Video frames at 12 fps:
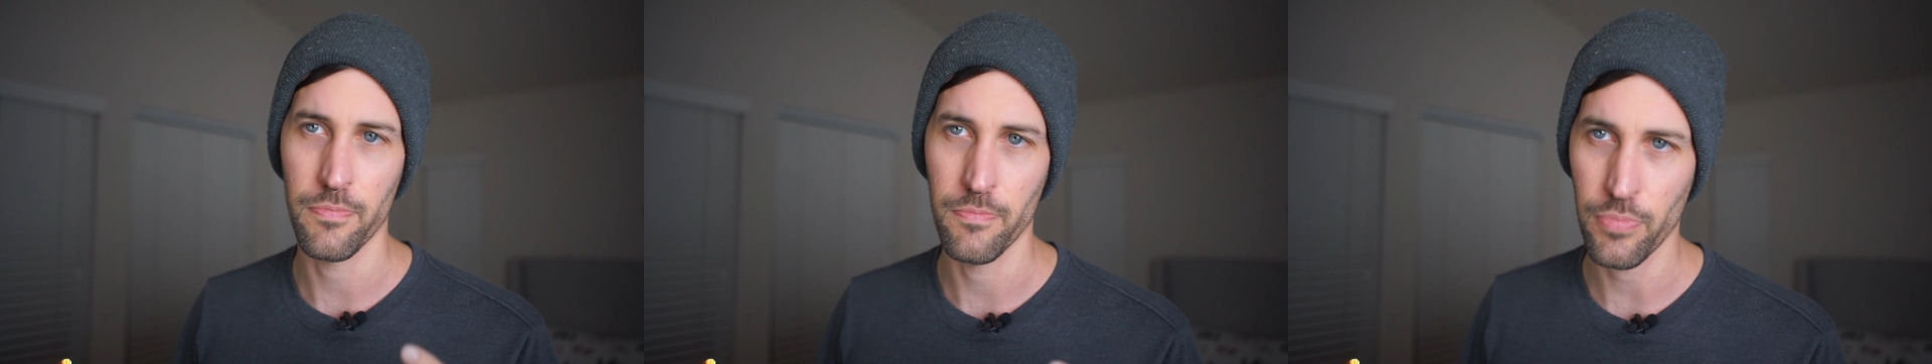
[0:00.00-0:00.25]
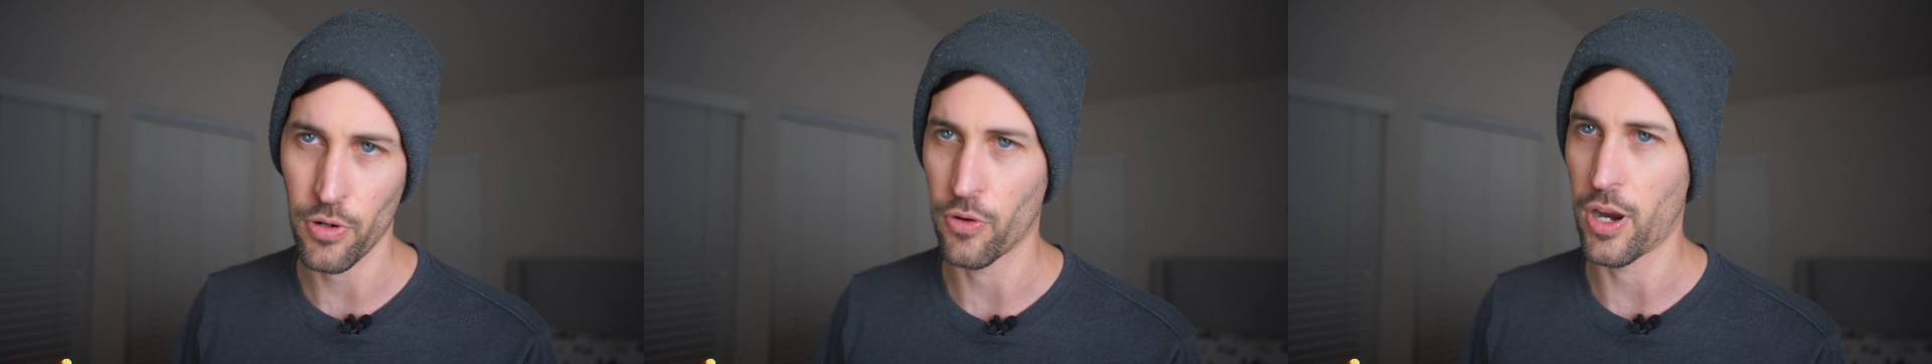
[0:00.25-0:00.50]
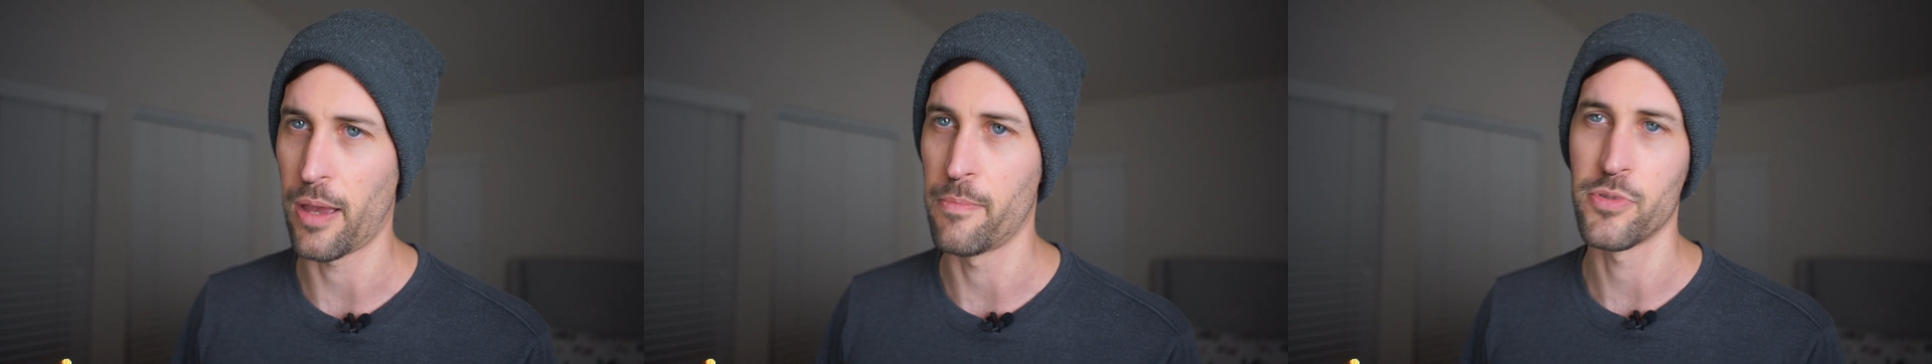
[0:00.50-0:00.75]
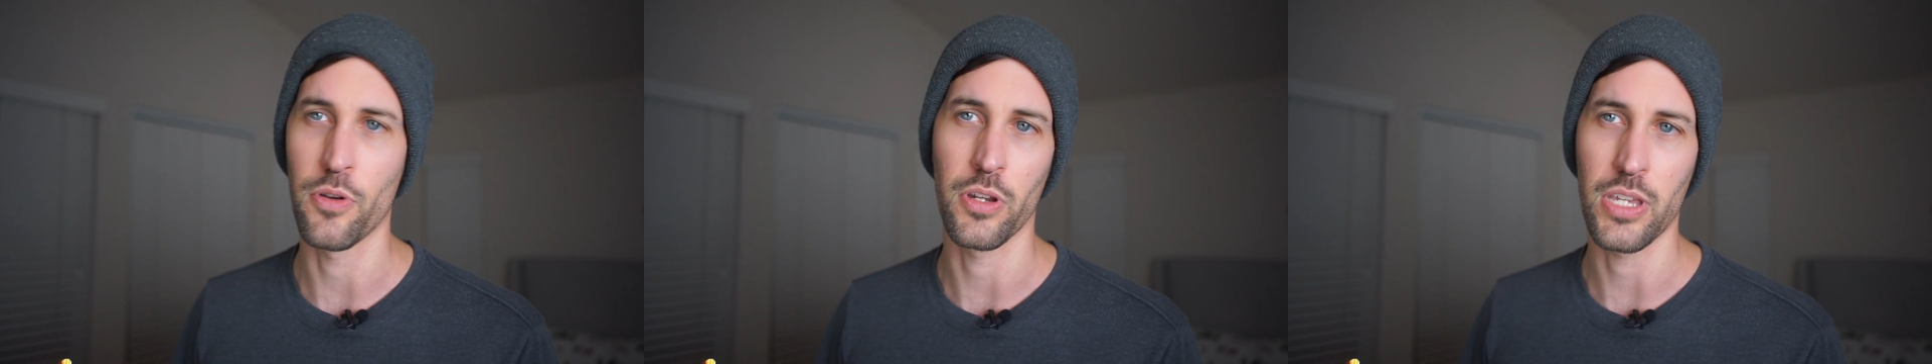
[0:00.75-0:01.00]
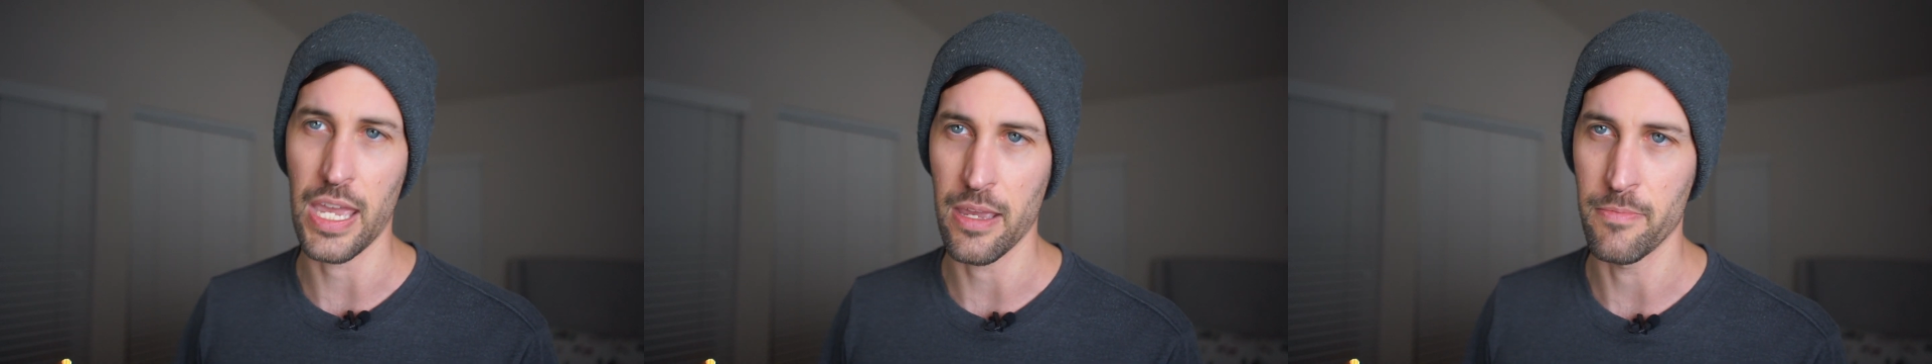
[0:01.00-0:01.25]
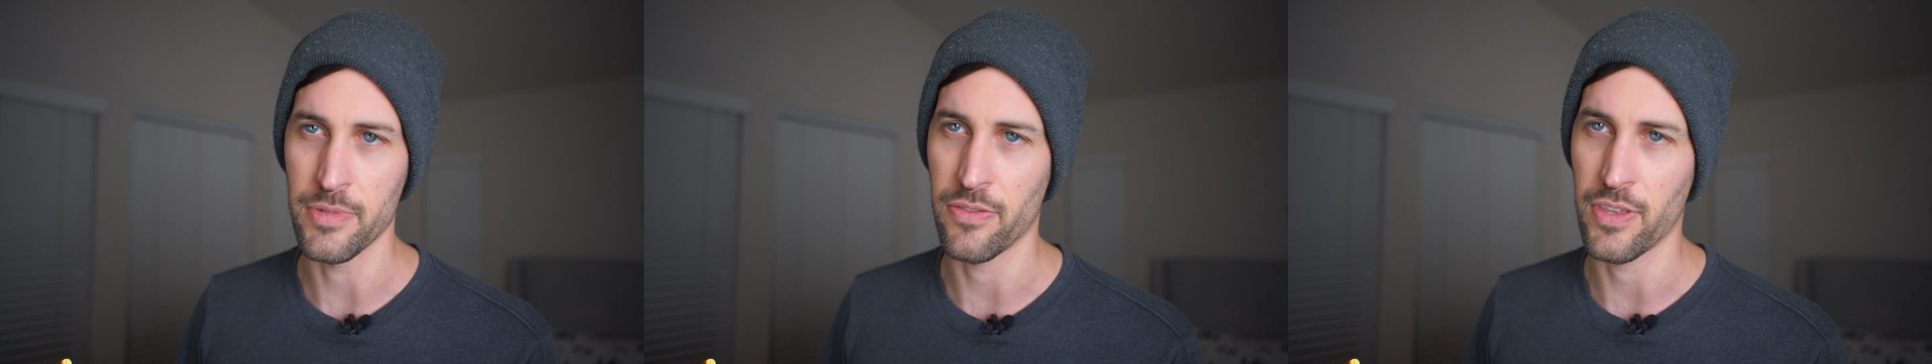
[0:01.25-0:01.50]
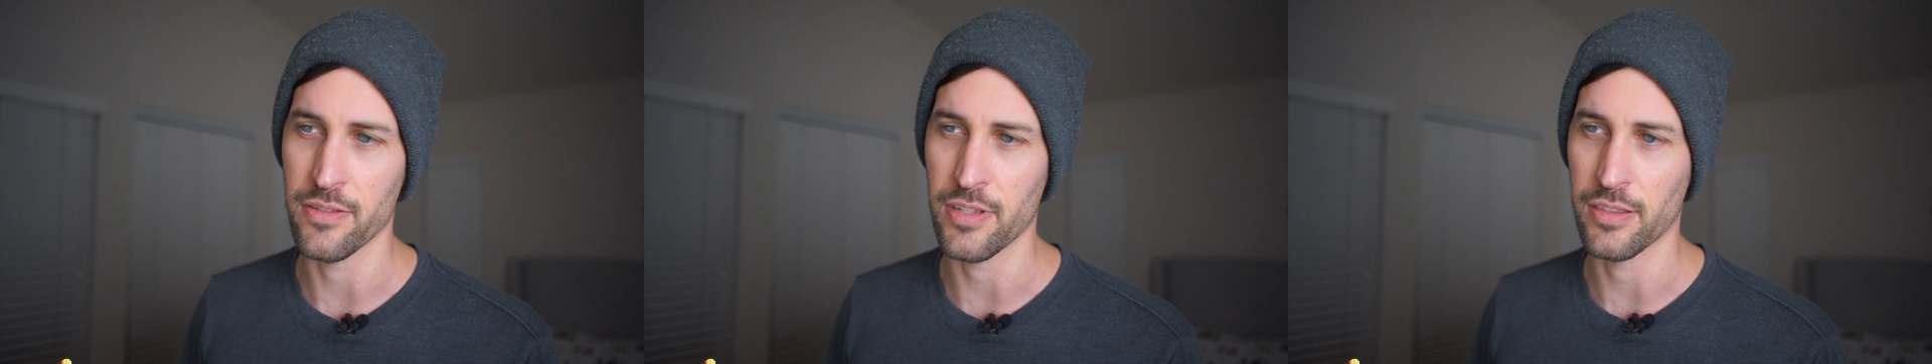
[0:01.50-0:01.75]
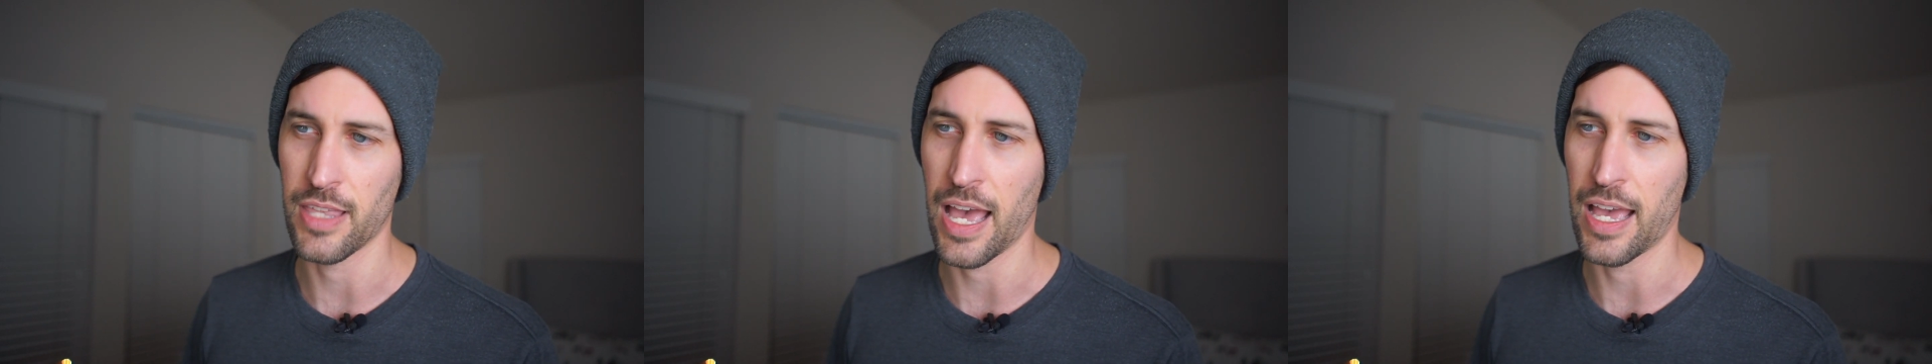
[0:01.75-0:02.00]
programs or games and things
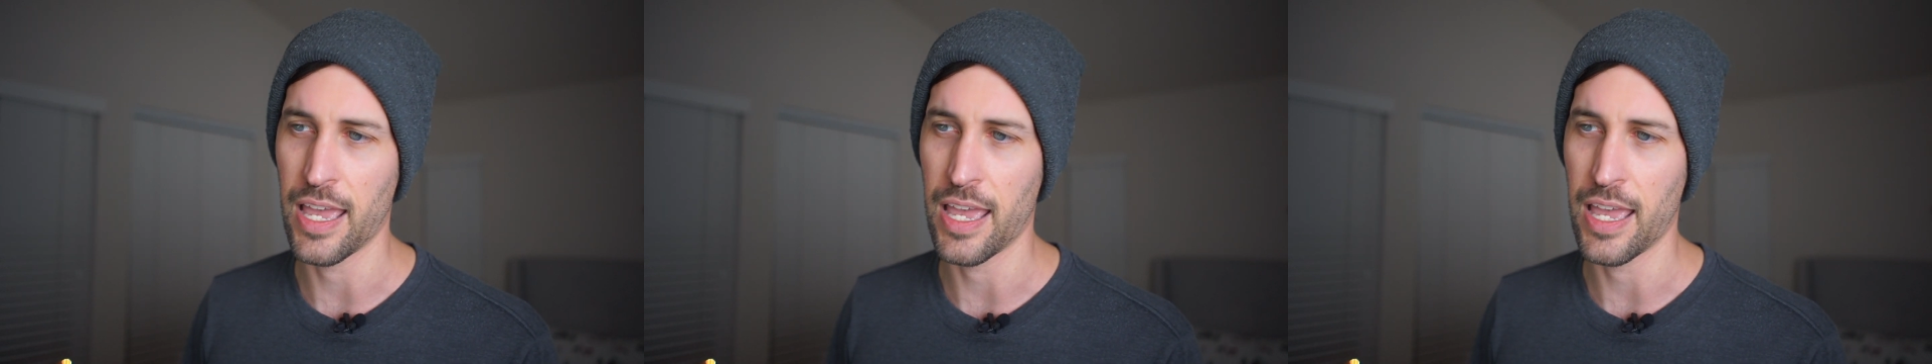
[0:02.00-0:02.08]
like that.